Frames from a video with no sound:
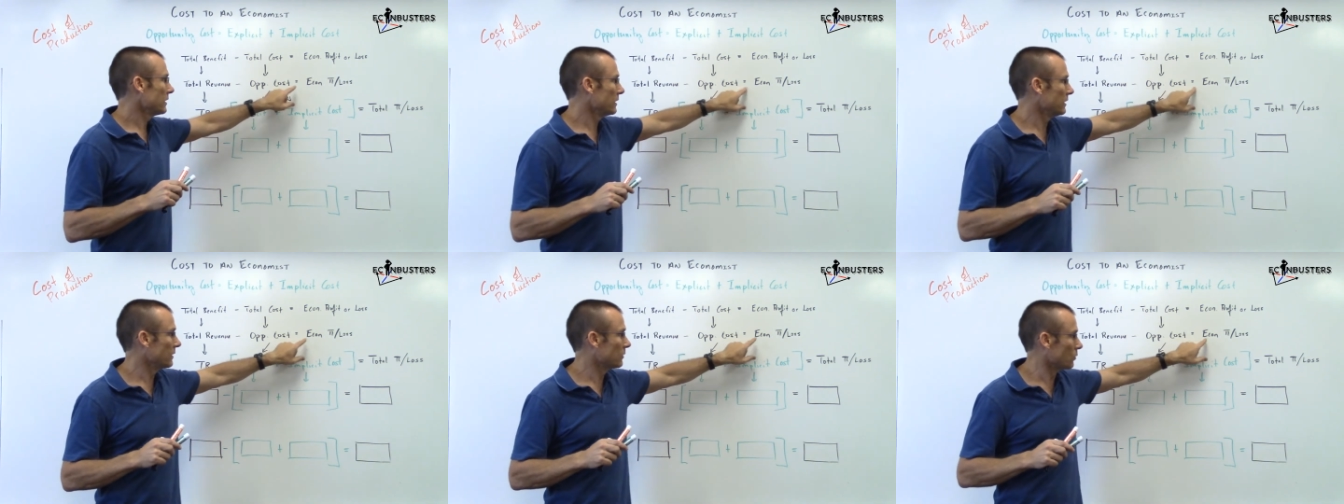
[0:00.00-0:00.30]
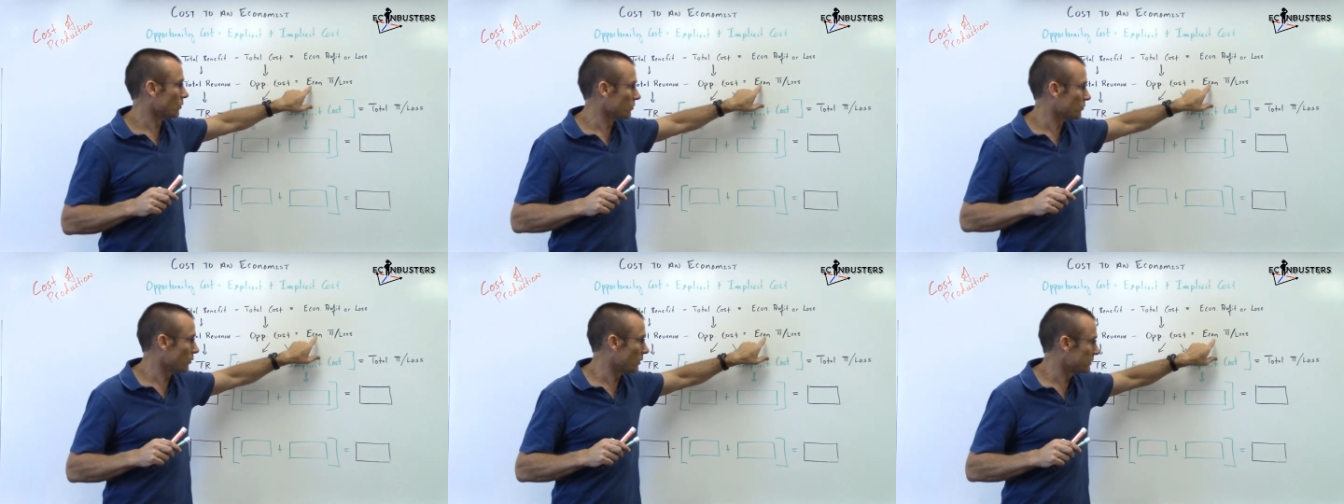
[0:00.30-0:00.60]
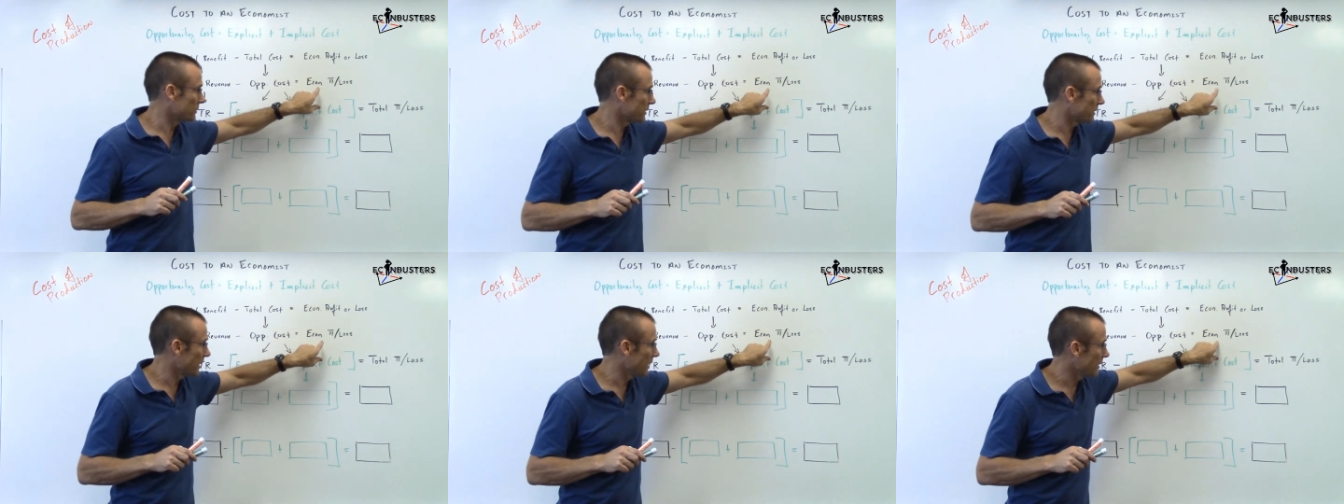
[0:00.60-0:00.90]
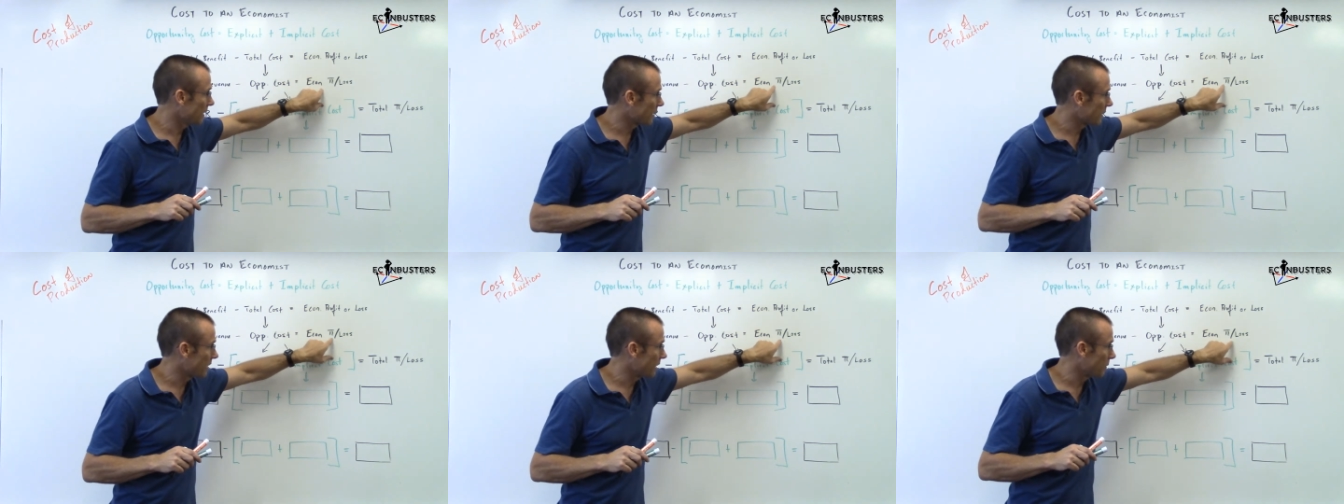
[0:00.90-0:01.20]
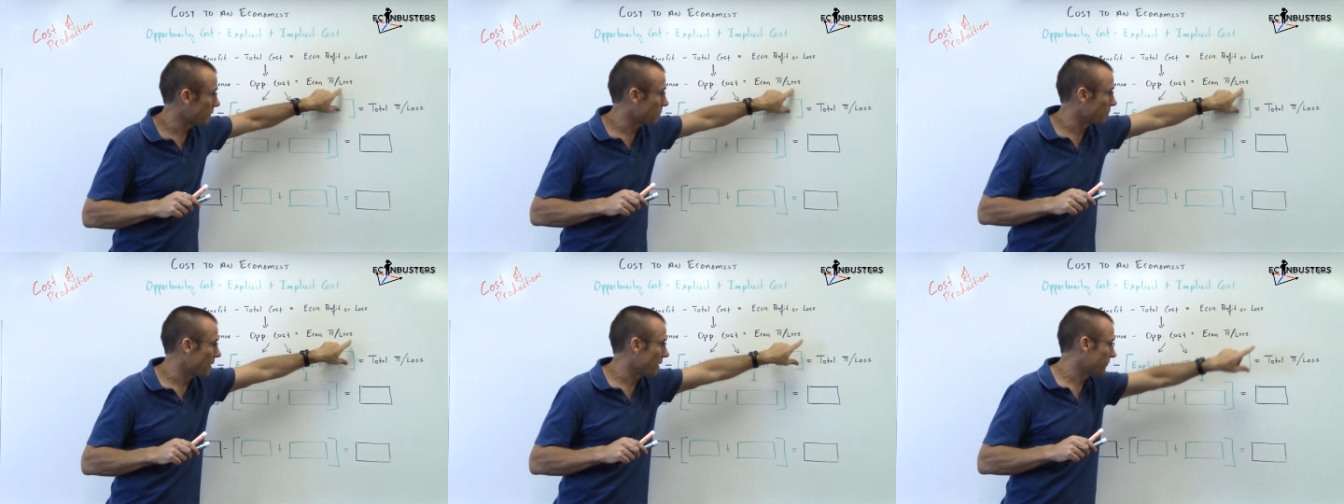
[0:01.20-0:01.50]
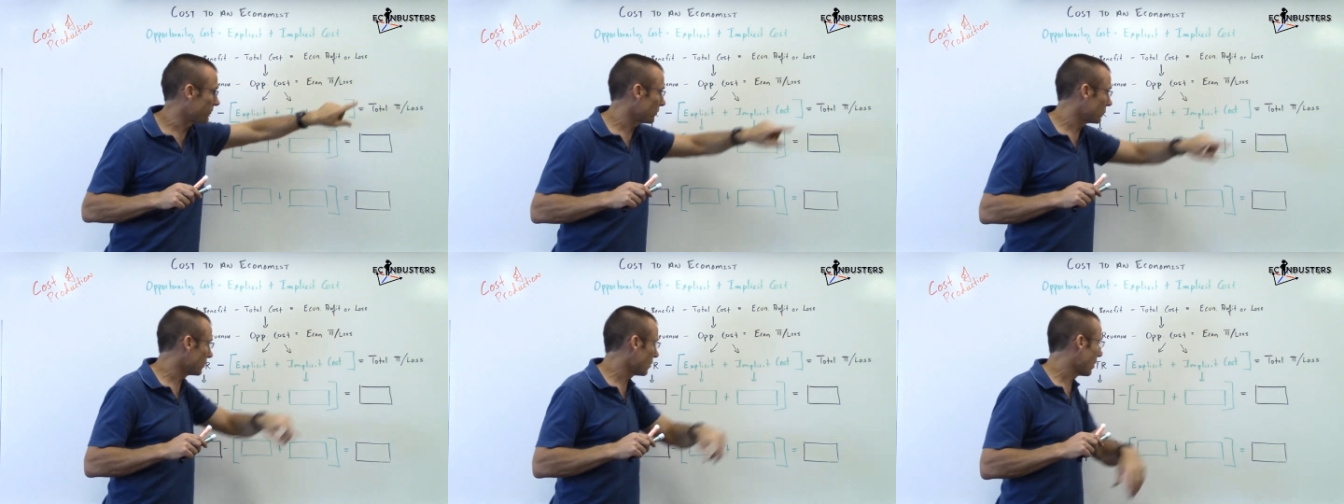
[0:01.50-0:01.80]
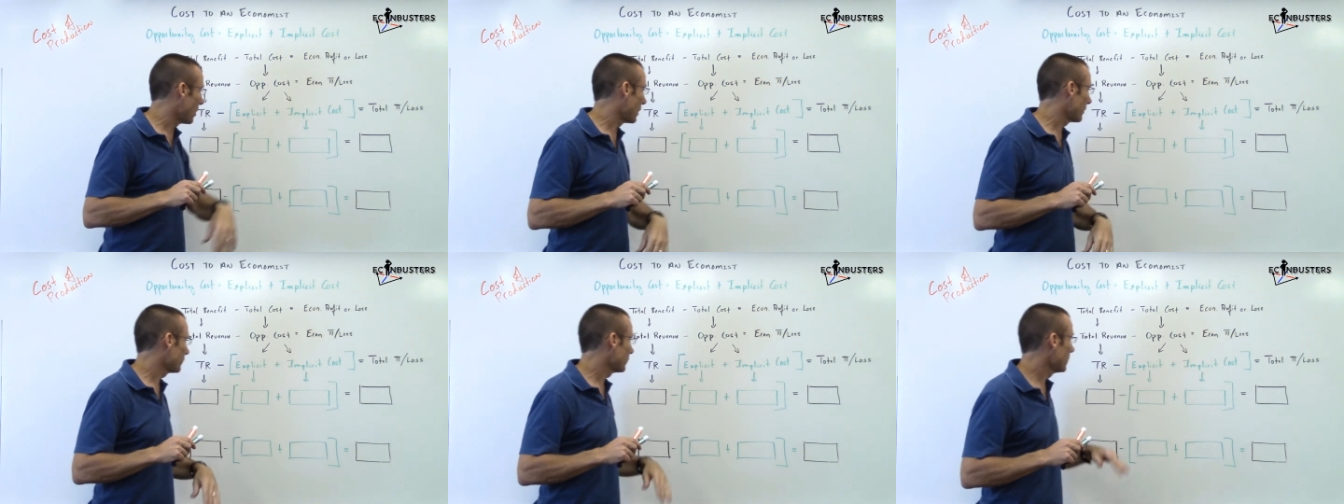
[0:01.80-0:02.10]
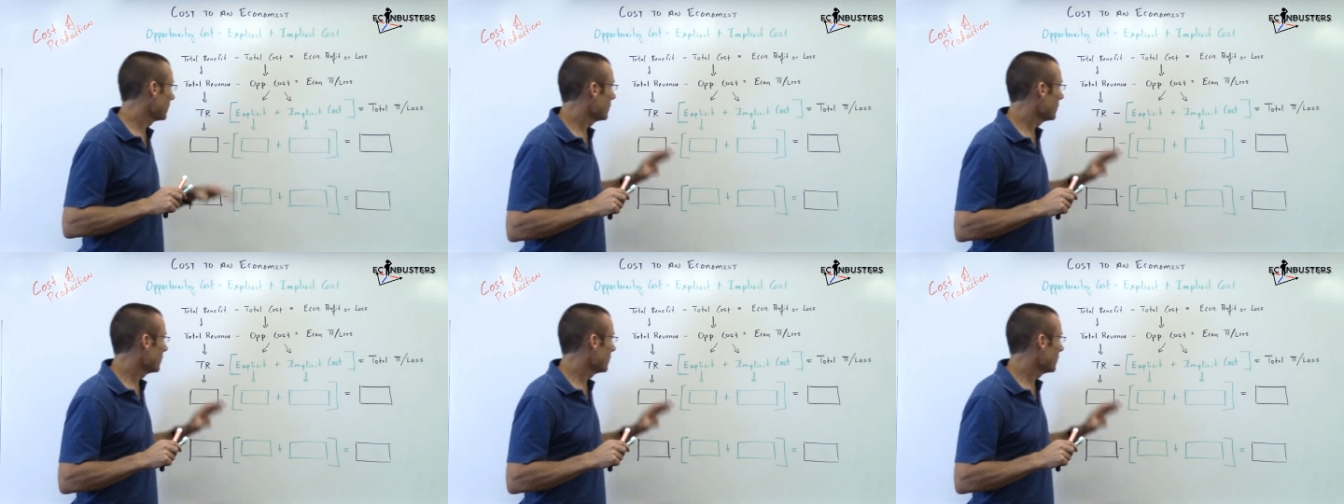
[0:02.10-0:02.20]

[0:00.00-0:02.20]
Equals, once again, economic profit or loss.